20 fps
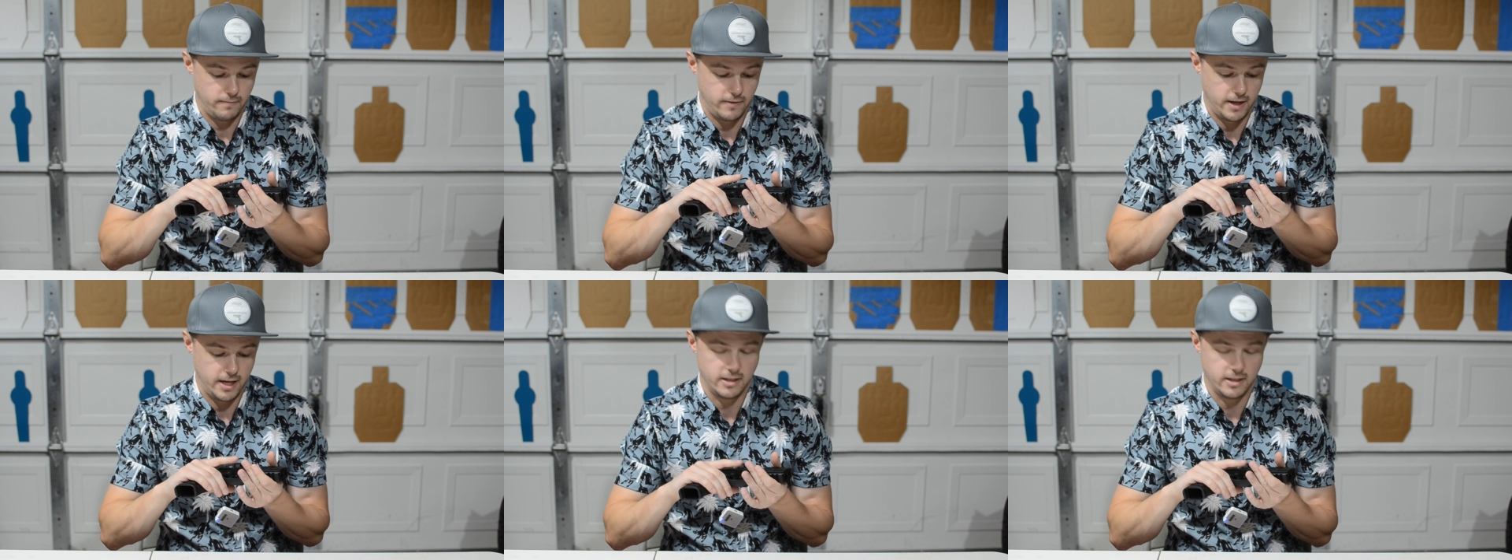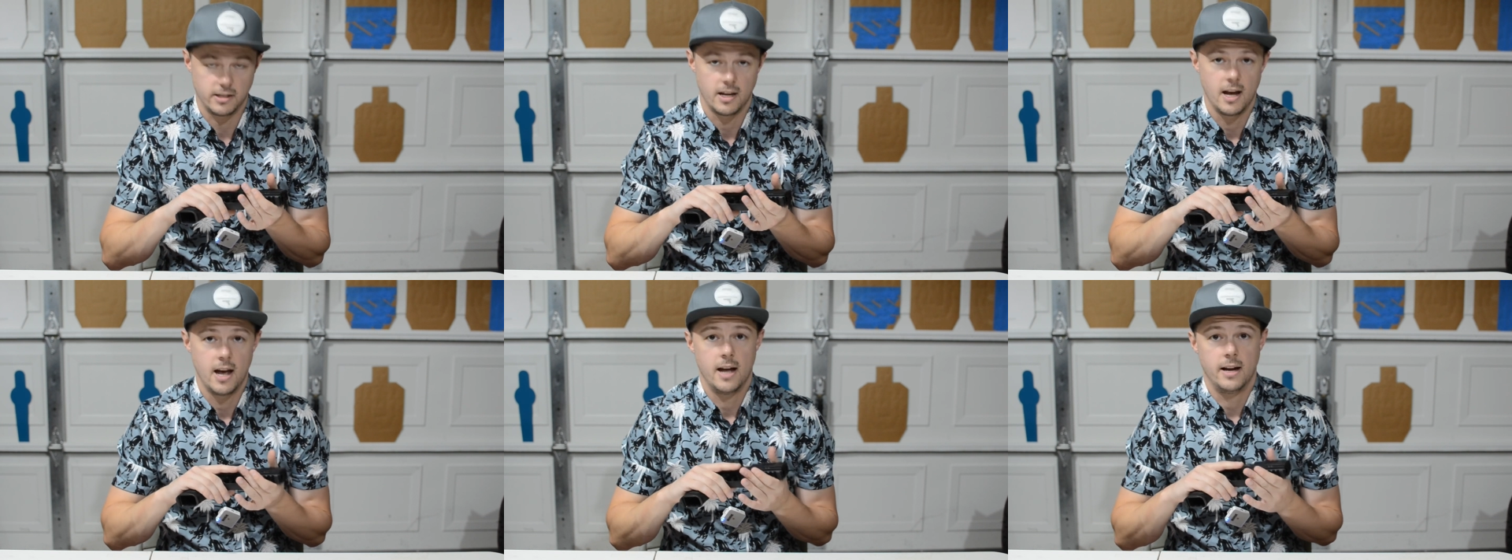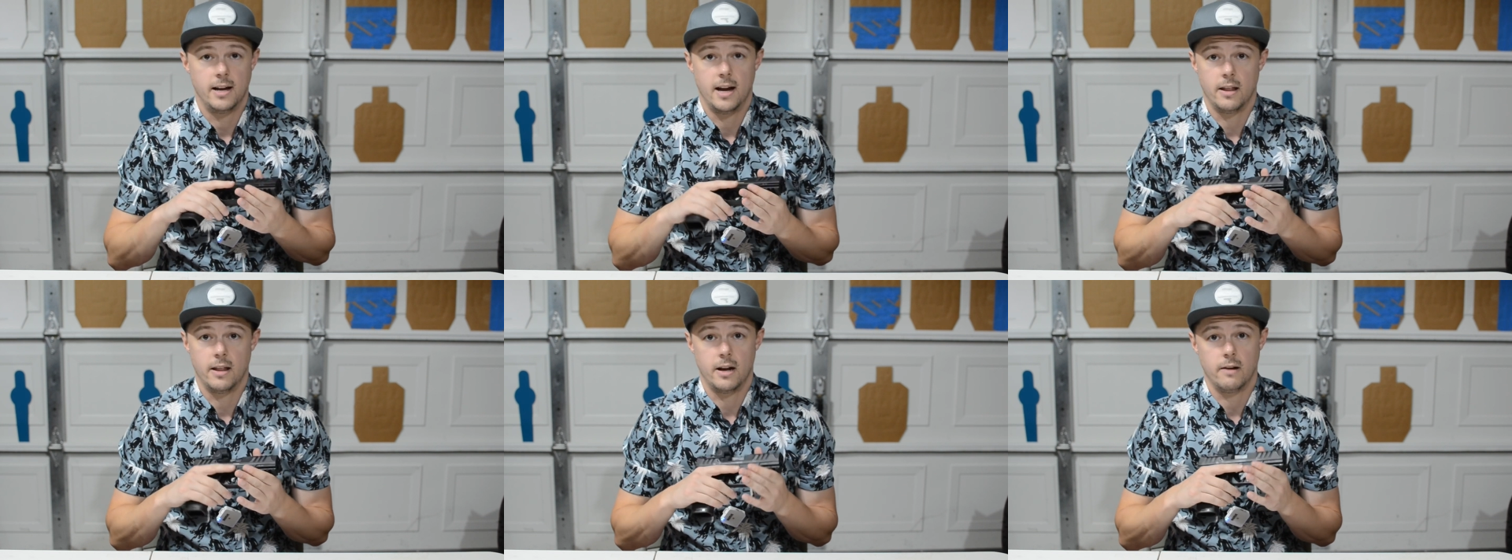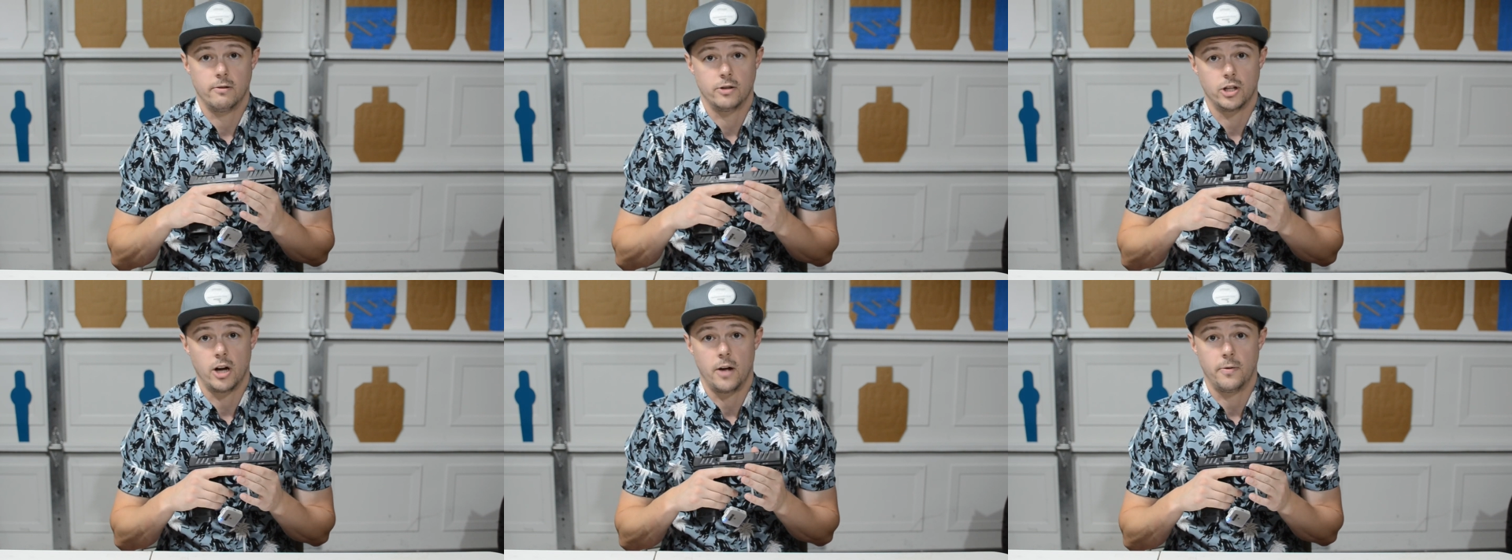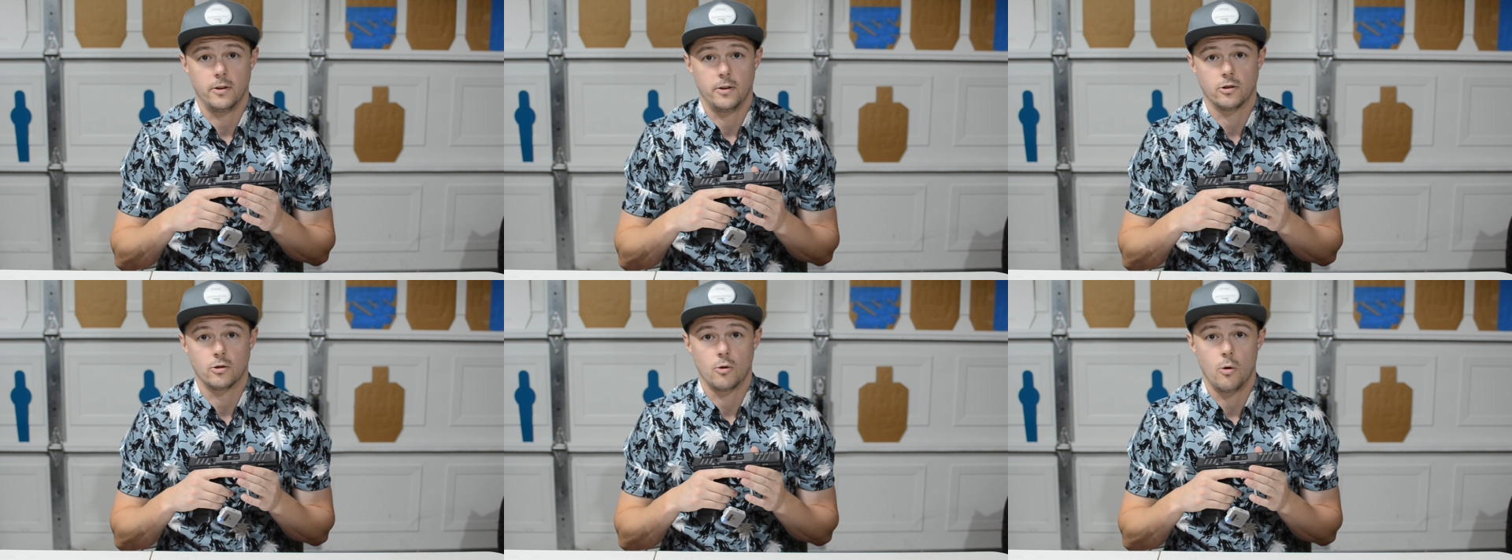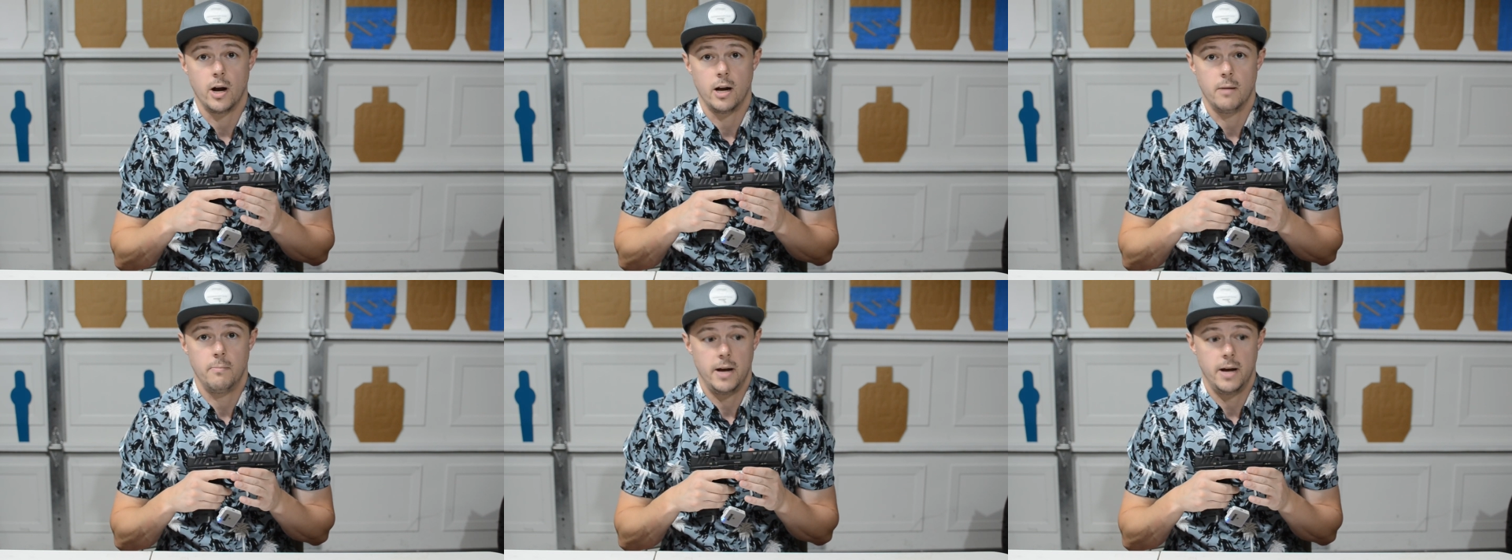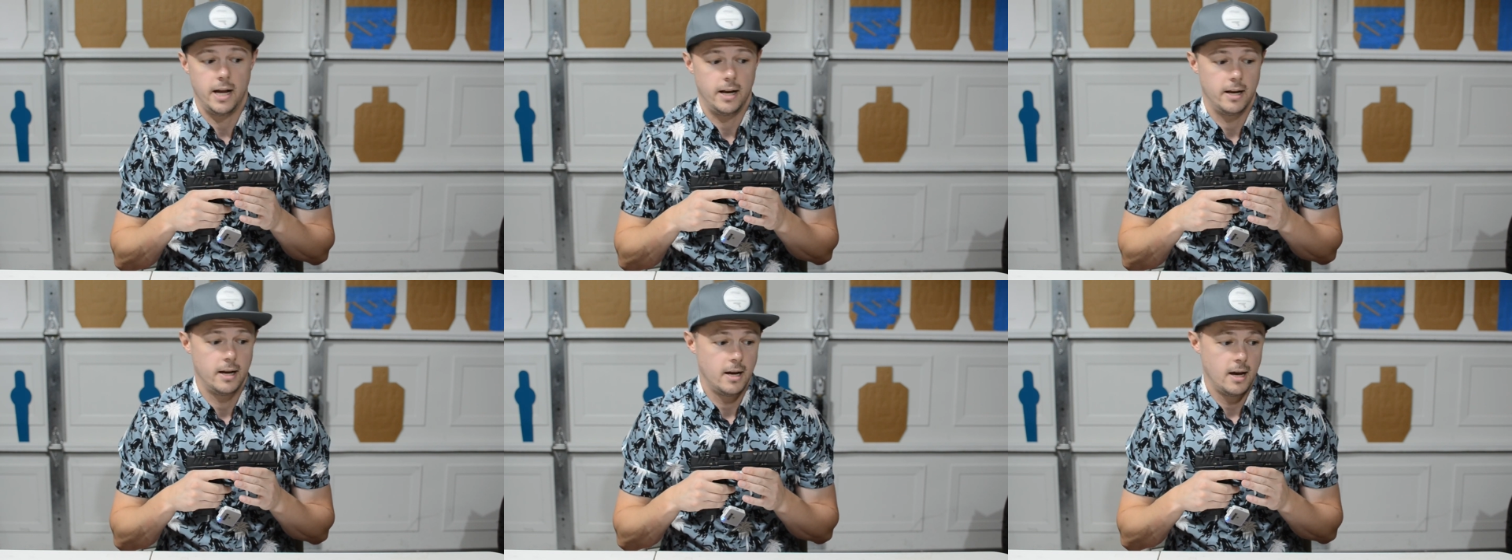of this now that I've shot this quite a
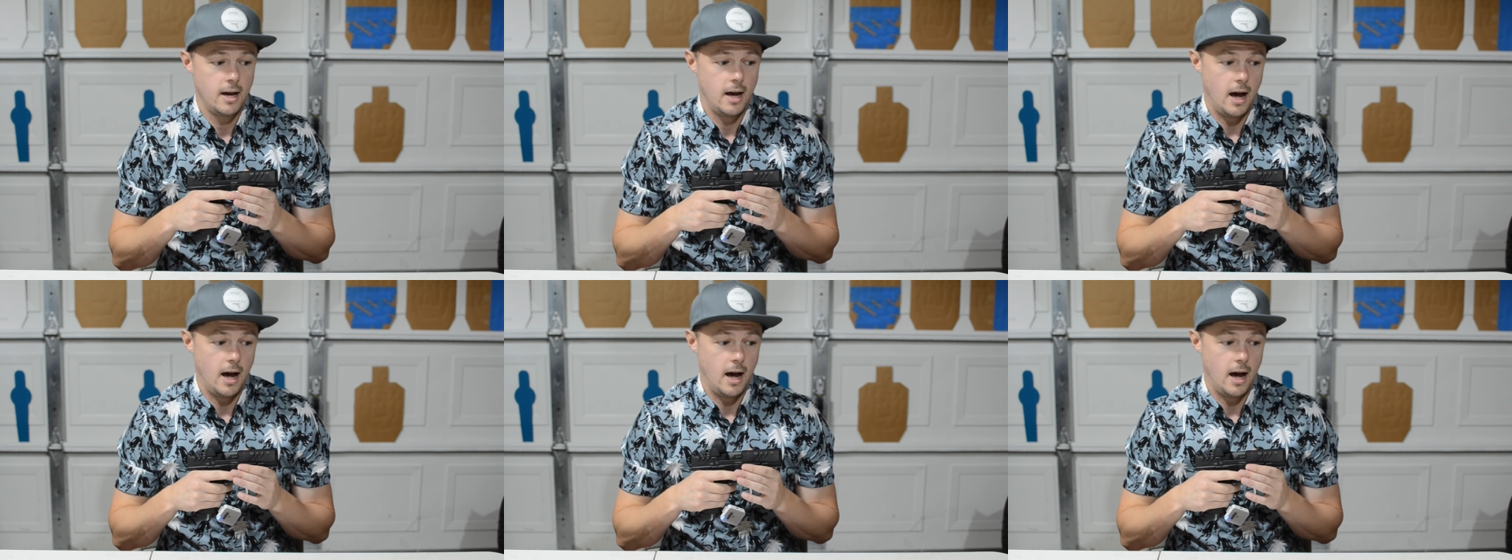bit.